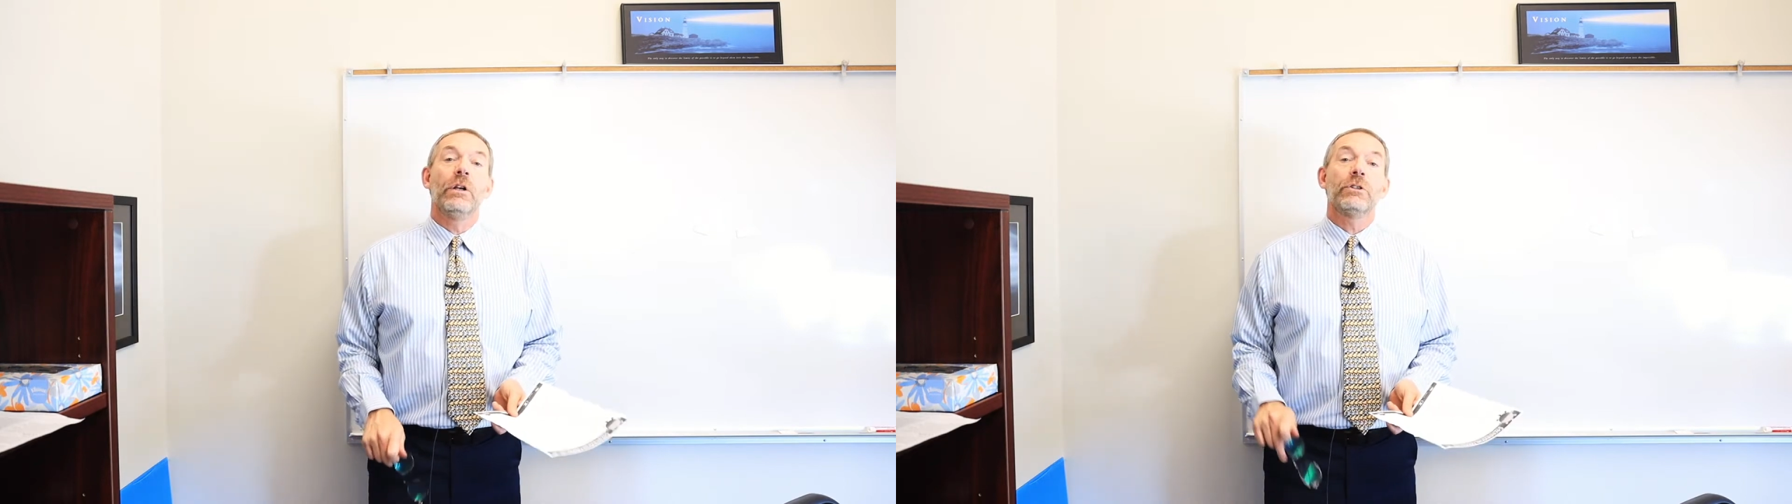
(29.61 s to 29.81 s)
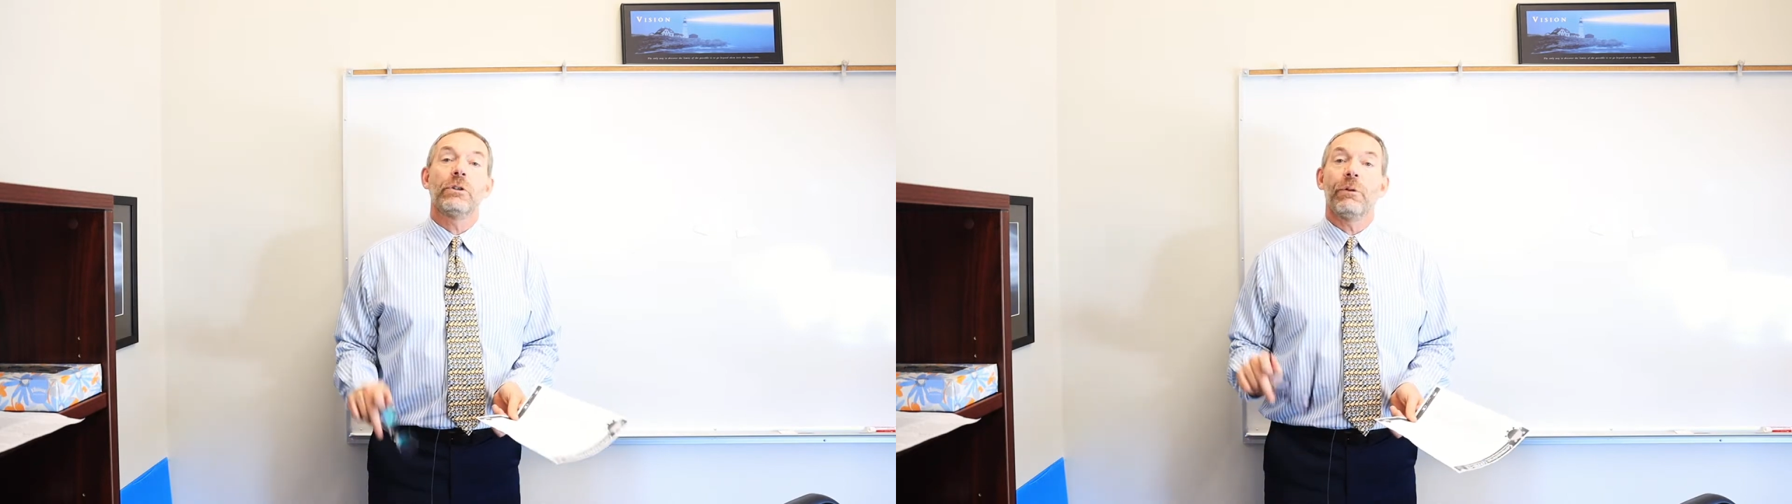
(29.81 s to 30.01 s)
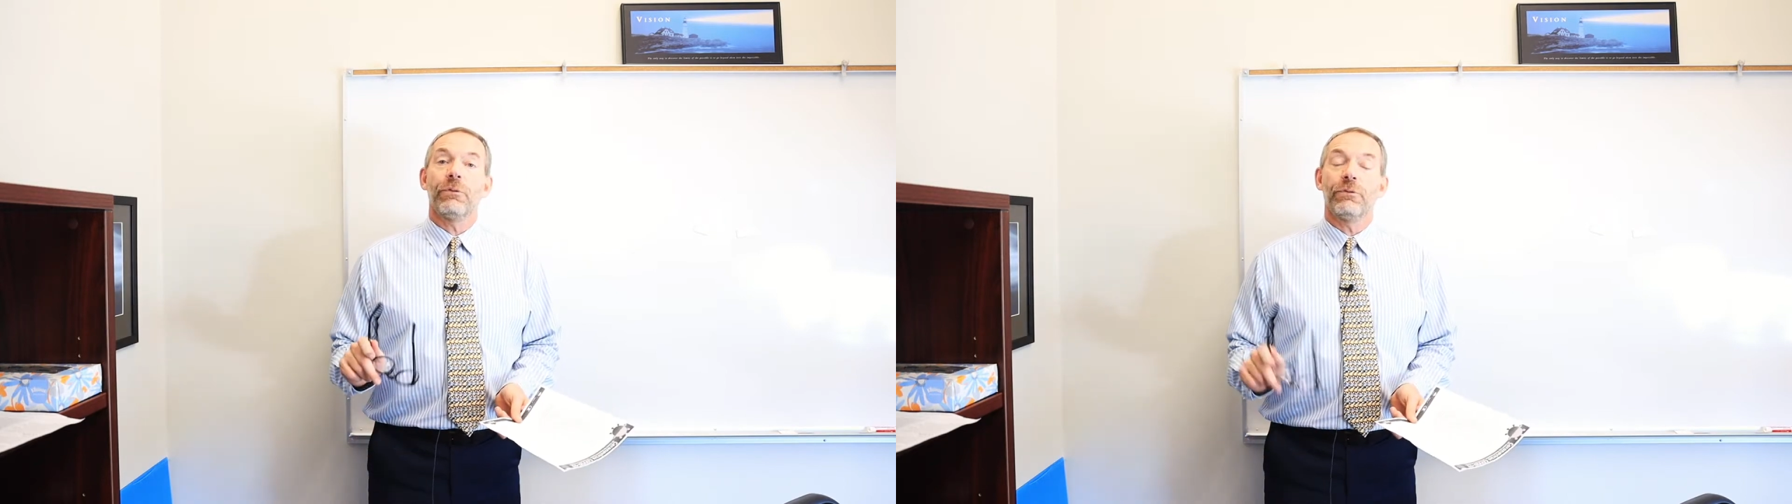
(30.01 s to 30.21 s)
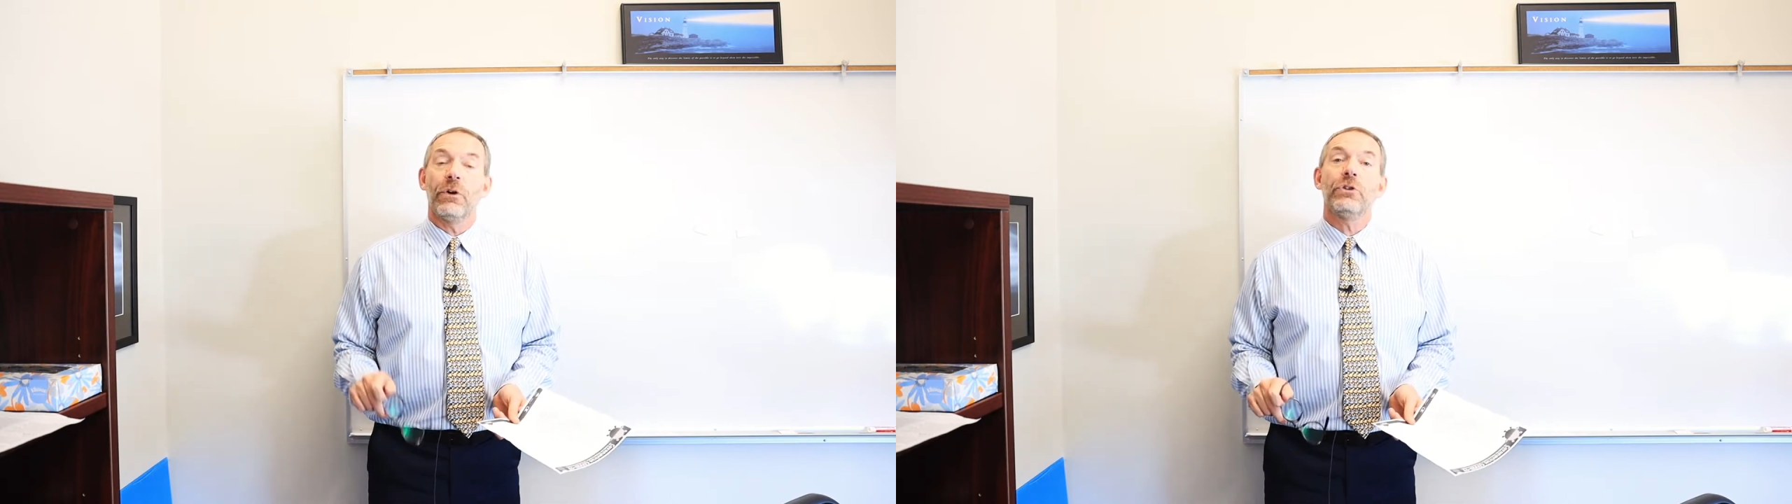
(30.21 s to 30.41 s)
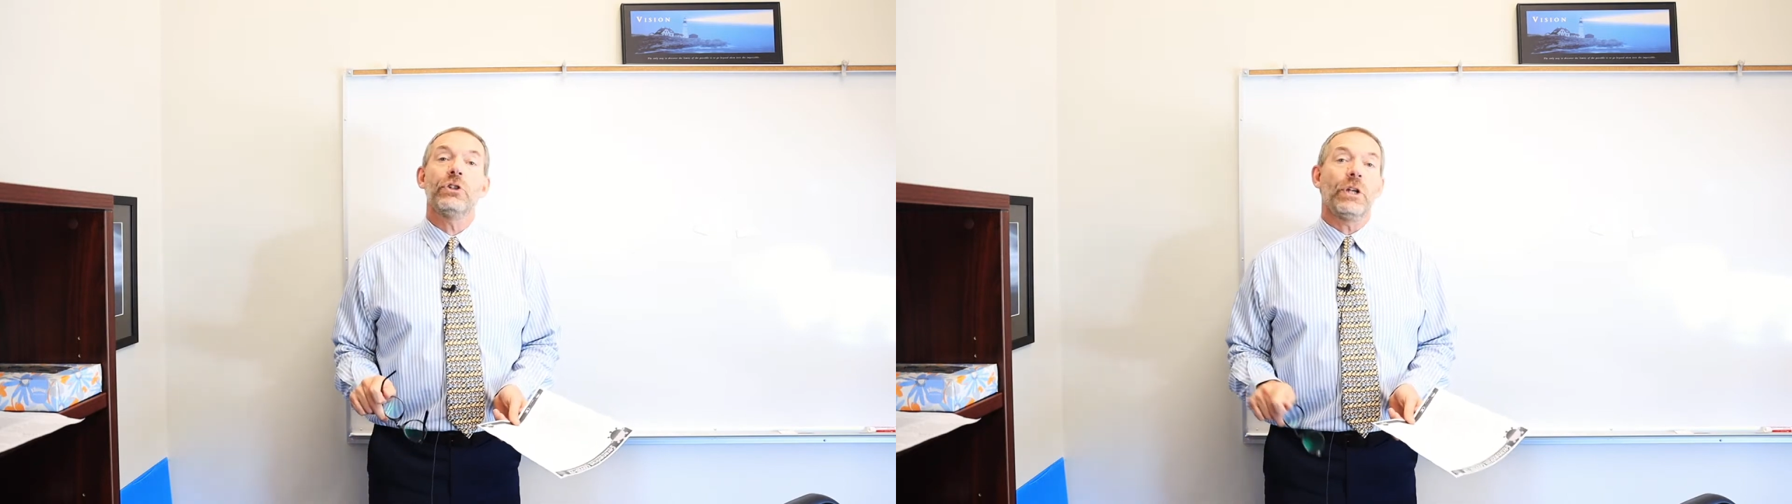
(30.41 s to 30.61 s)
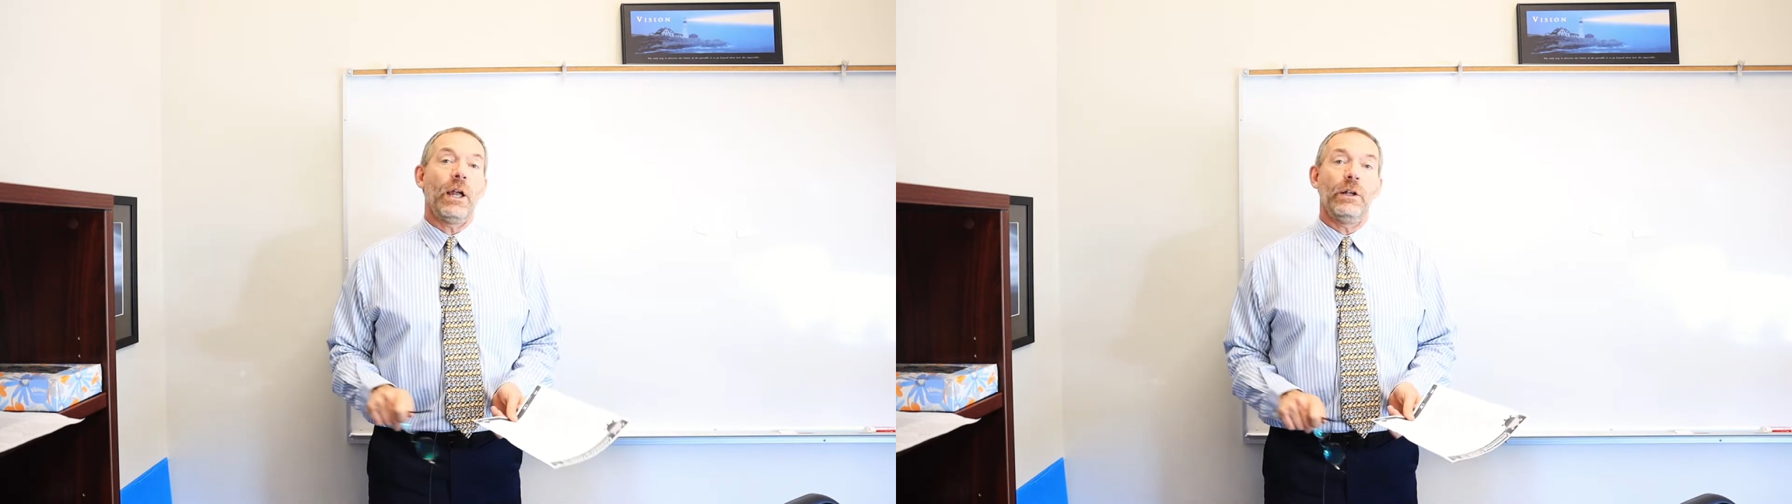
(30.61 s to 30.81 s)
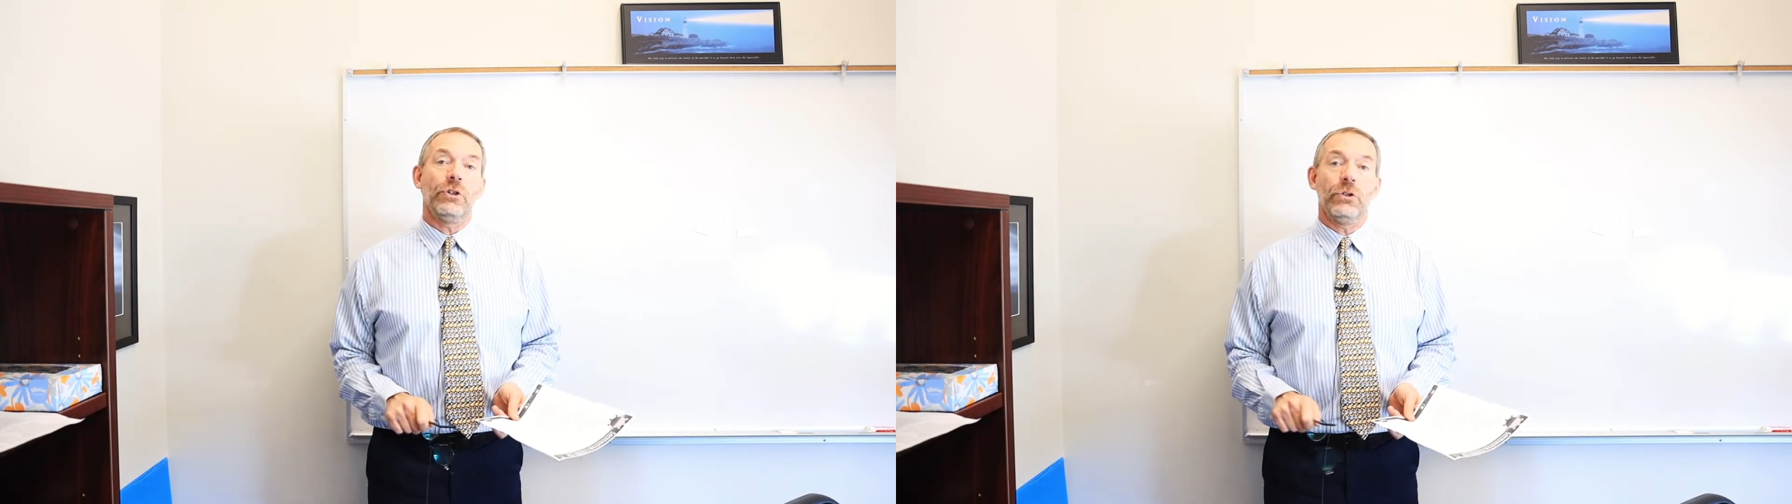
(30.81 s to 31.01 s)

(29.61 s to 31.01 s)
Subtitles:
So the first change